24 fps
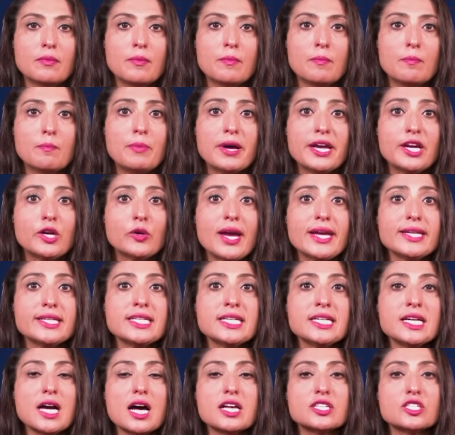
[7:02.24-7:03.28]
By granting
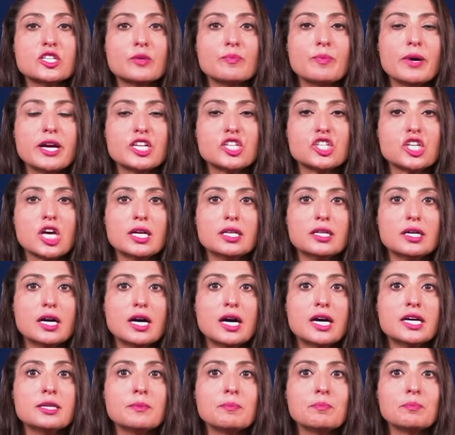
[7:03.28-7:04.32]
Azerbaijan
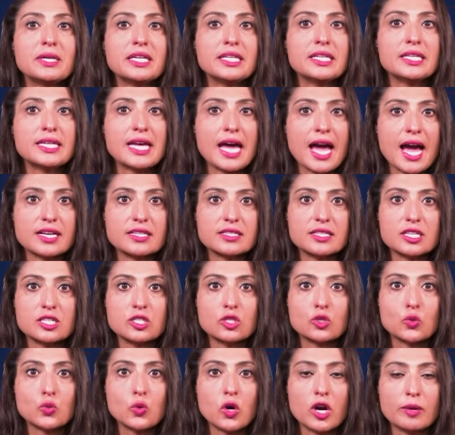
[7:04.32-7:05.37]
unimpeded access
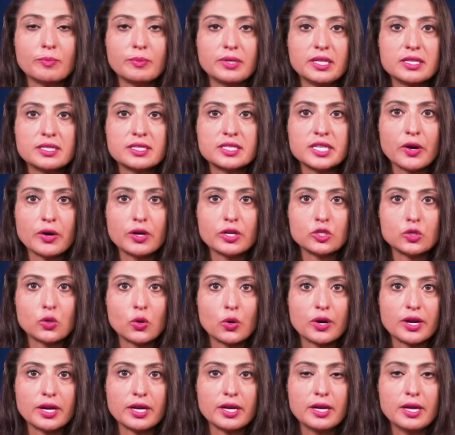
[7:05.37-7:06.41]
through Armenia's
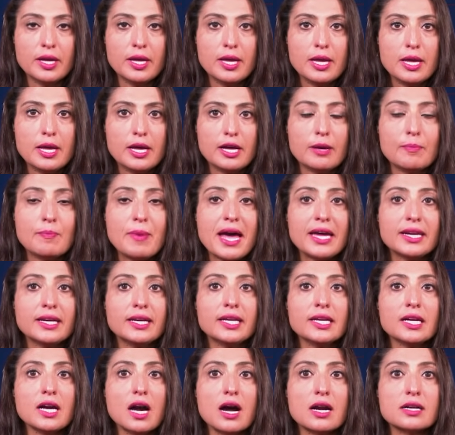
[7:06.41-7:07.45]
territory,
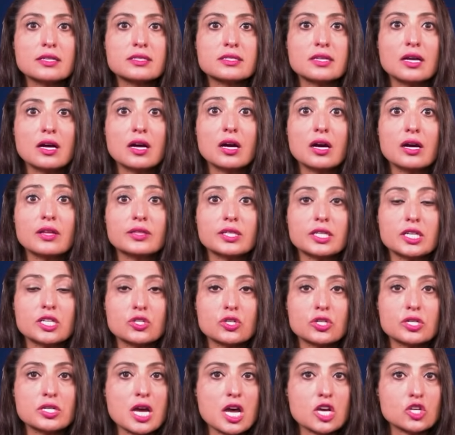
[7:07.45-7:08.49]
abandoning Artsakh on the
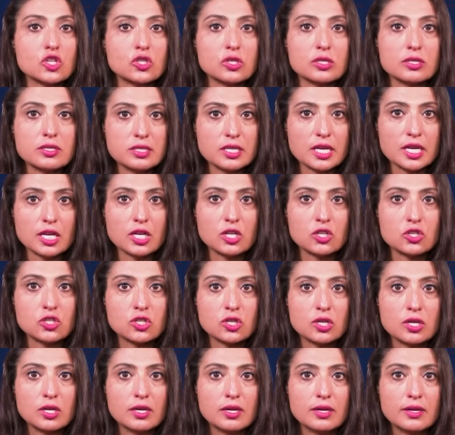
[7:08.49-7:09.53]
international stage,
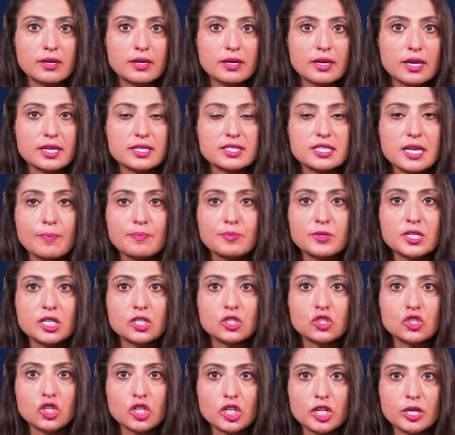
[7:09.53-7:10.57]
accepting
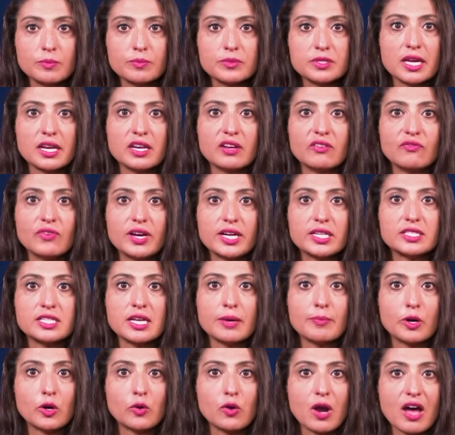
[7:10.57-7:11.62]
terms that invite
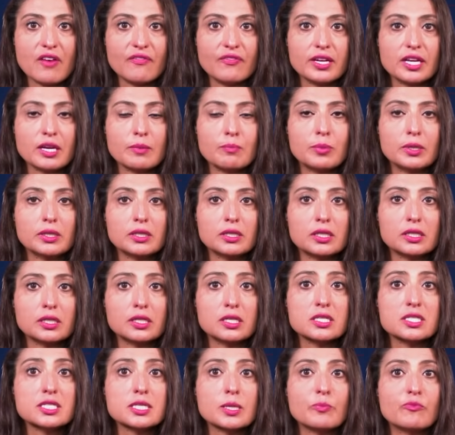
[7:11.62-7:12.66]
demographic and political
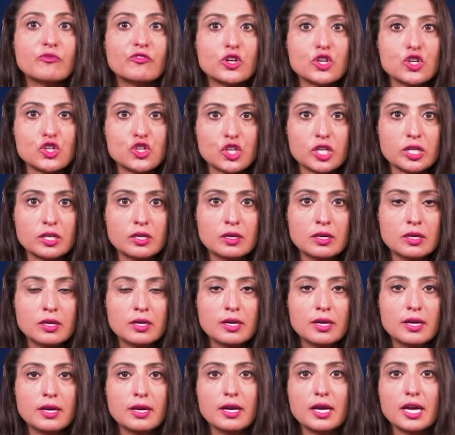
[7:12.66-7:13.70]
subversion,
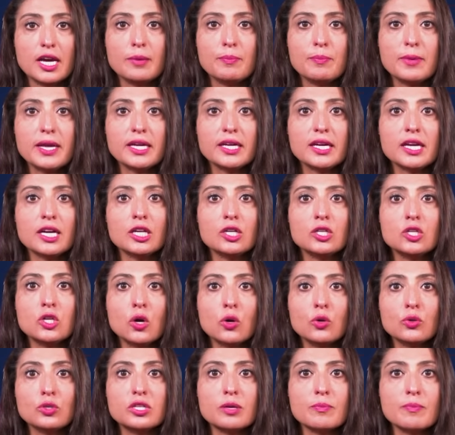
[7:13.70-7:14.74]
and making no
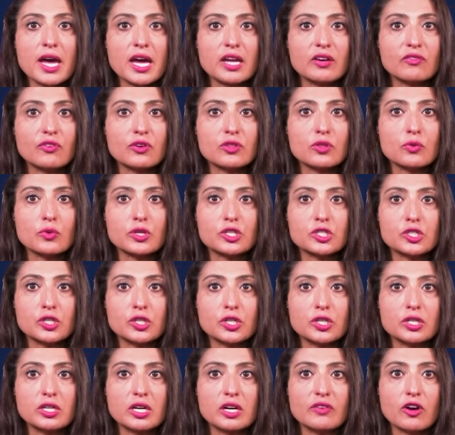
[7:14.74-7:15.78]
demand for the return
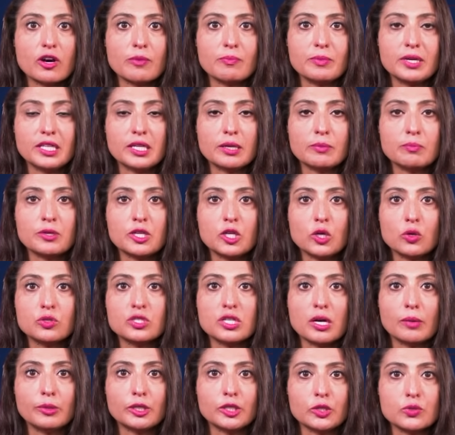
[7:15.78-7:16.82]
of Armenian
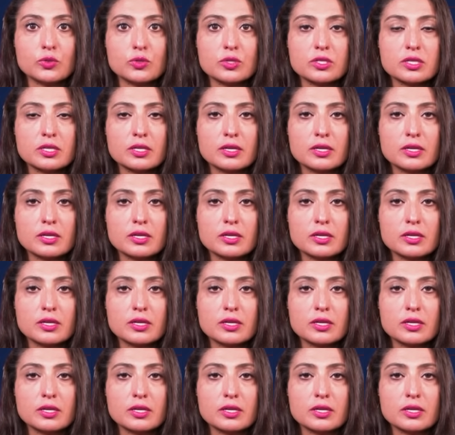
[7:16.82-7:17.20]
POWs,